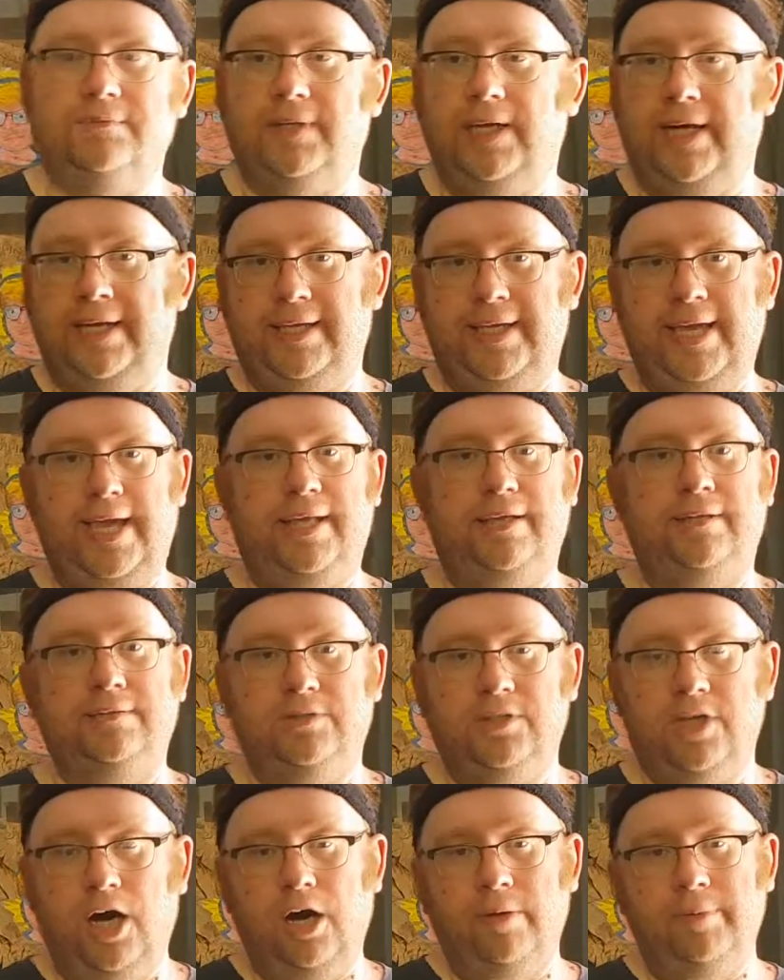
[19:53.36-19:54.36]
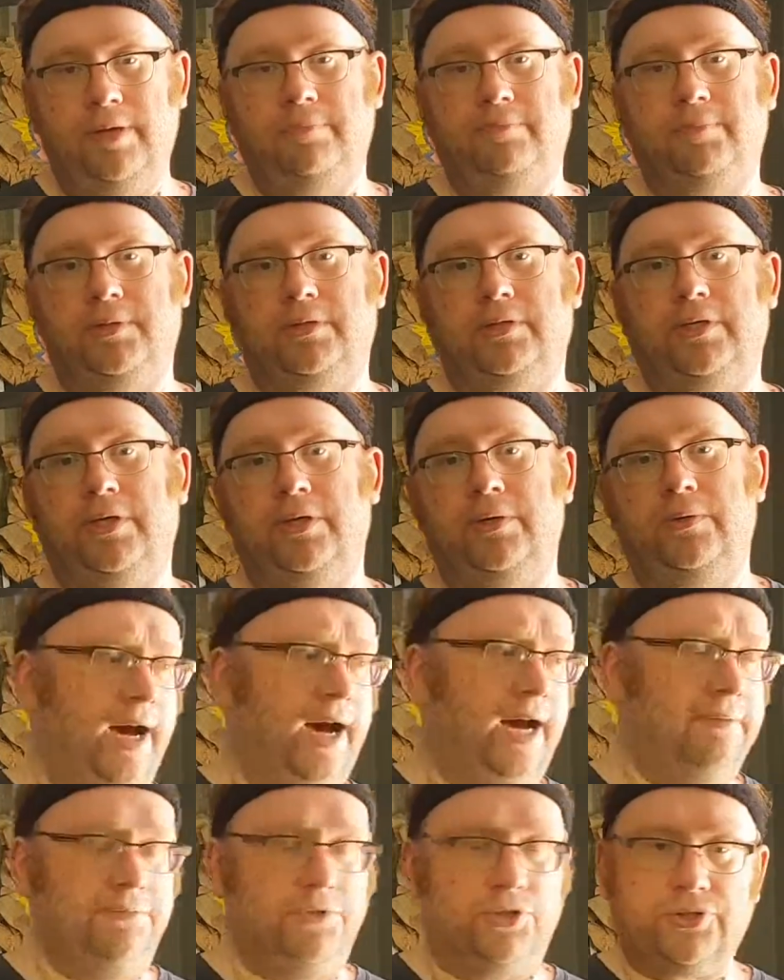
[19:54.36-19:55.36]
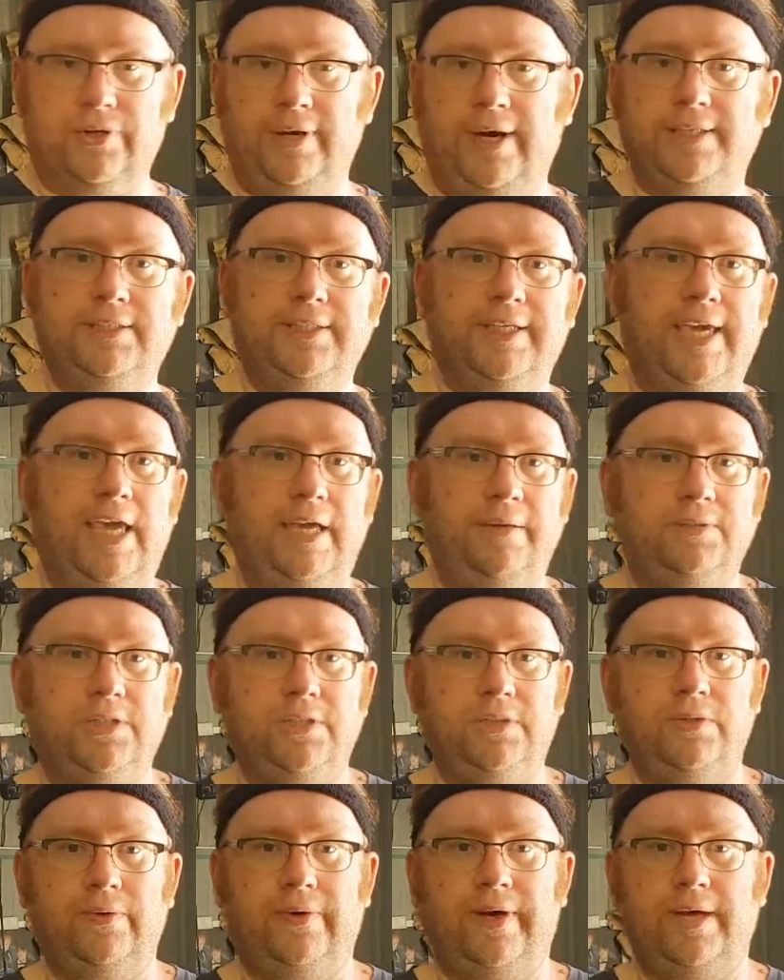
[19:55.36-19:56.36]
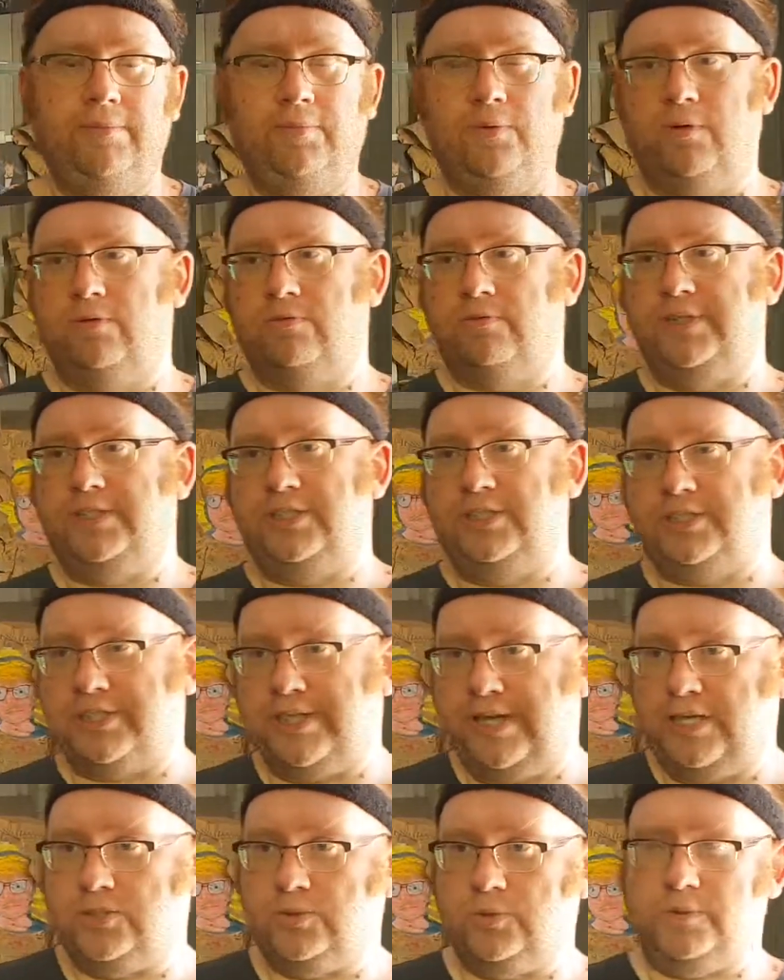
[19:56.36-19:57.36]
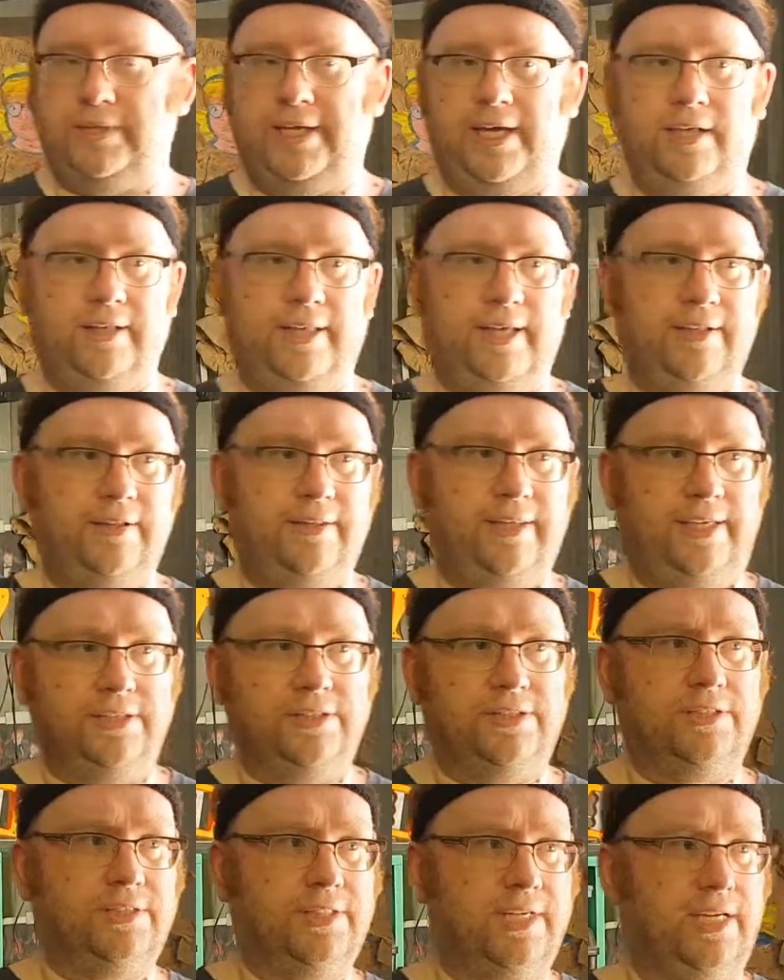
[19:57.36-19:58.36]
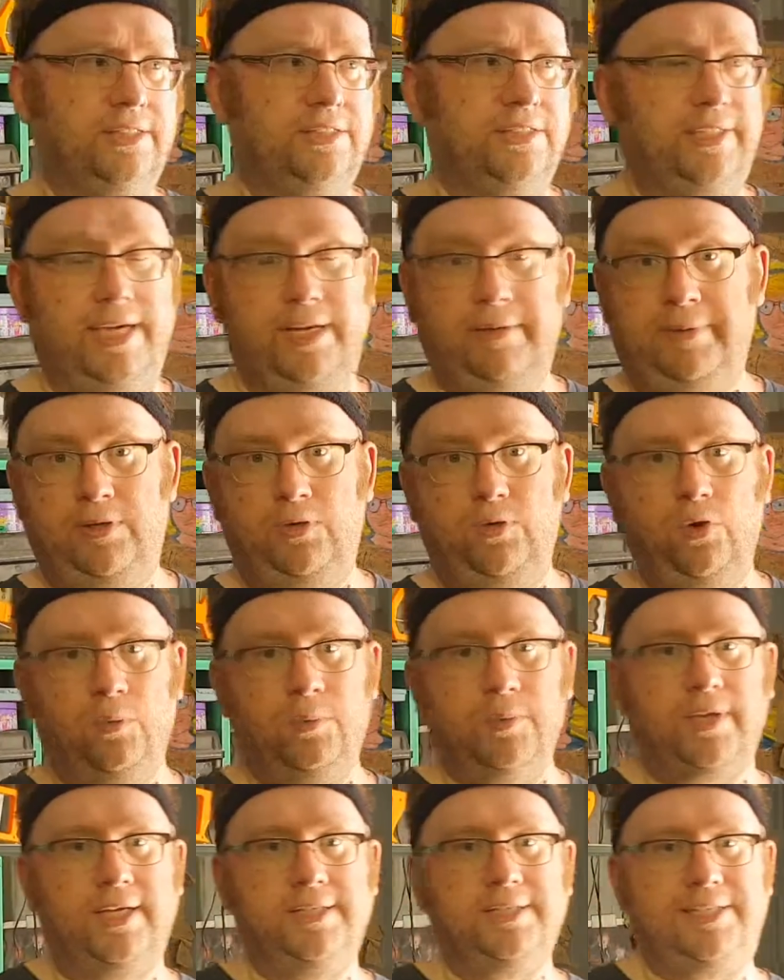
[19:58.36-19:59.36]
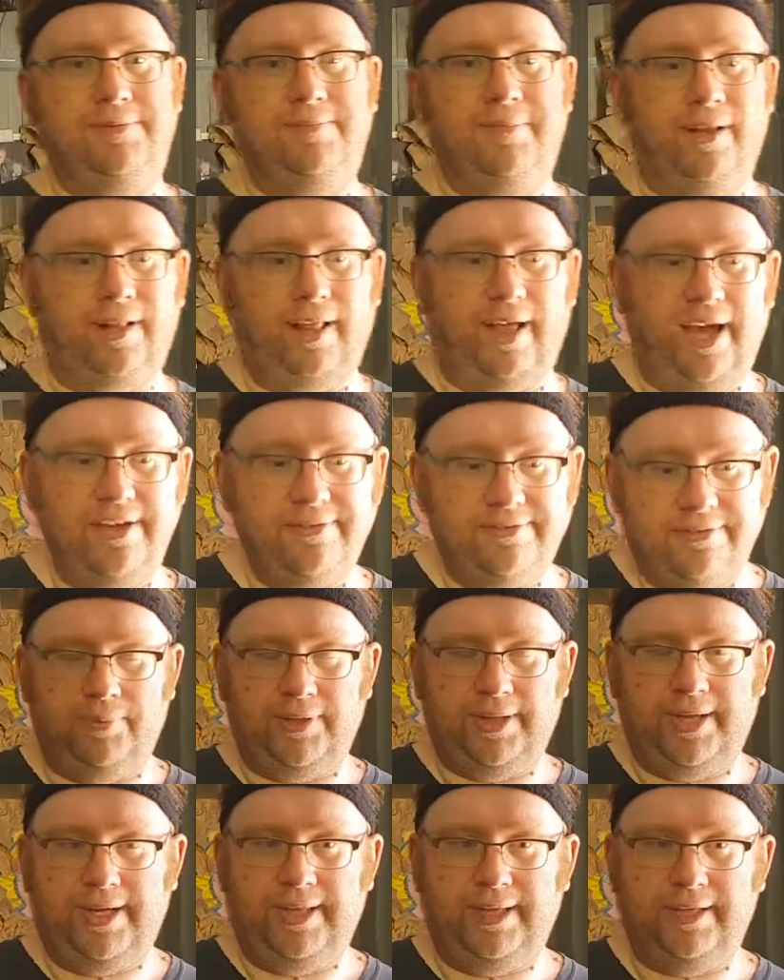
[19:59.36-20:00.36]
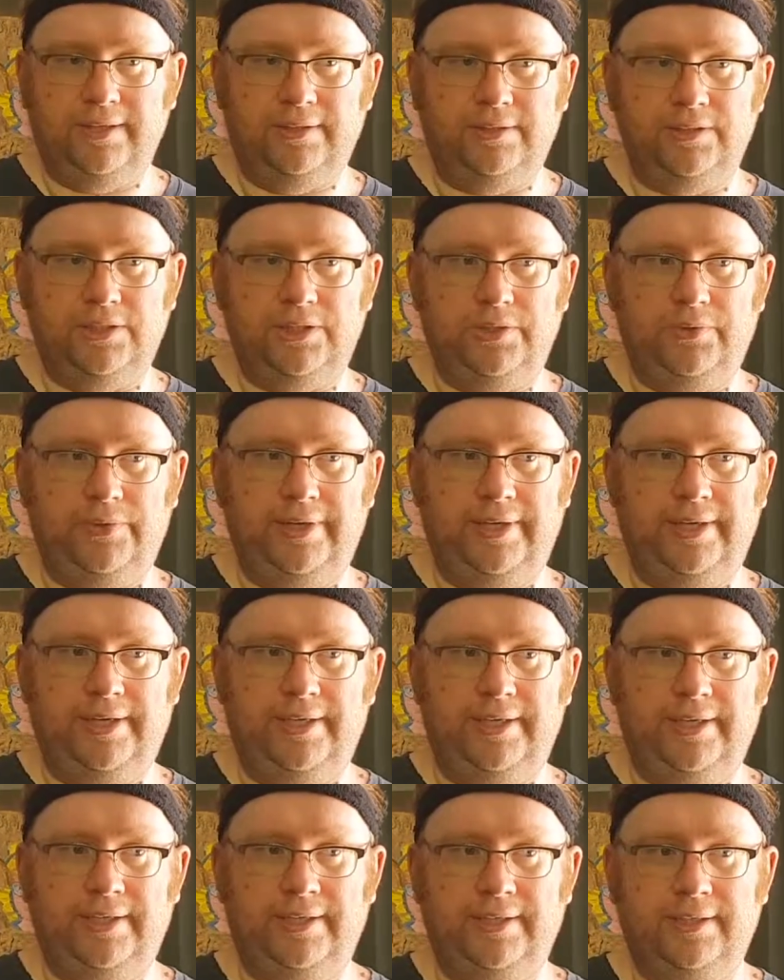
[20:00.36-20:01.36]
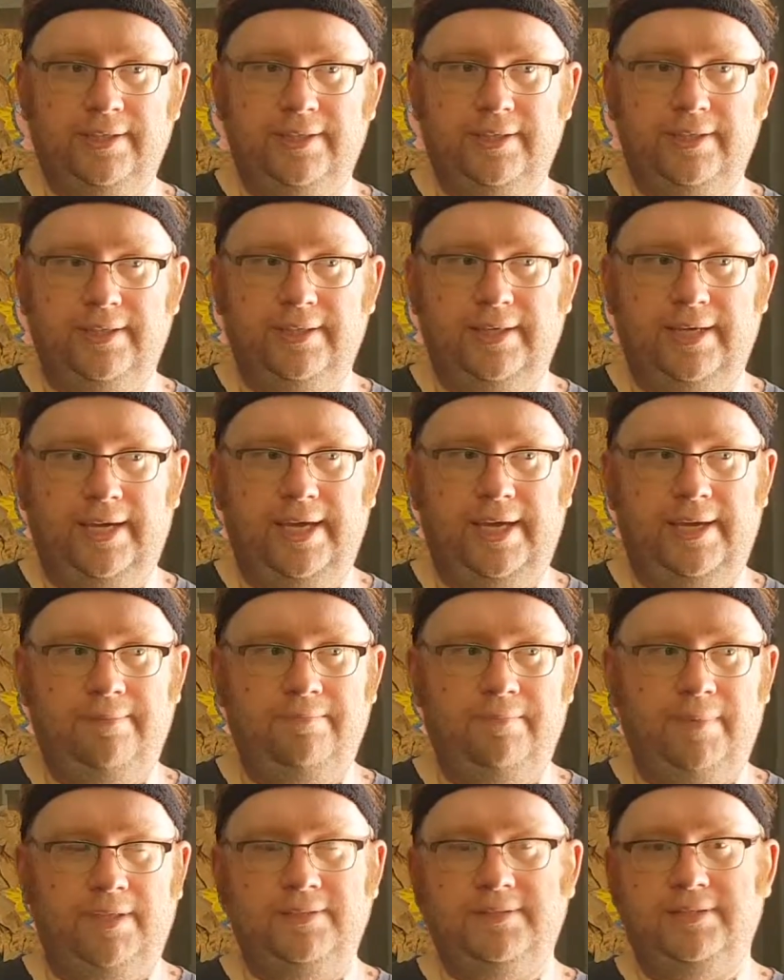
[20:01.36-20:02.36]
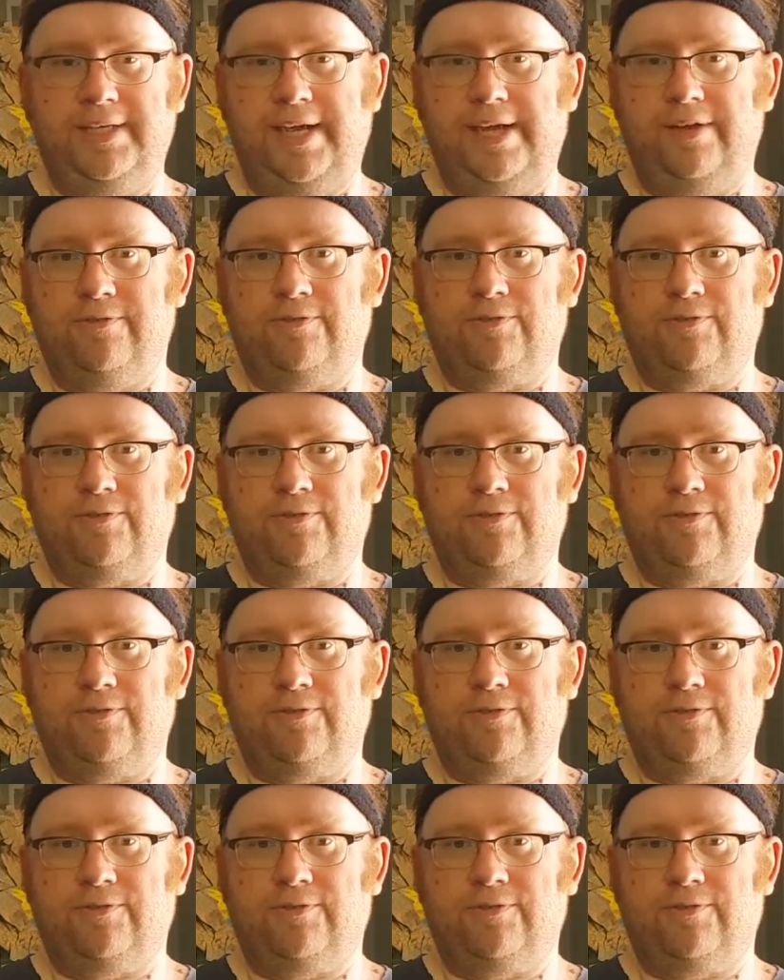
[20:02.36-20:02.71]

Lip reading: again, comment below. I'm trying to keep to a more rigid schedule now that things are starting to get a bit normalized in my life. Planning on doing a Monday and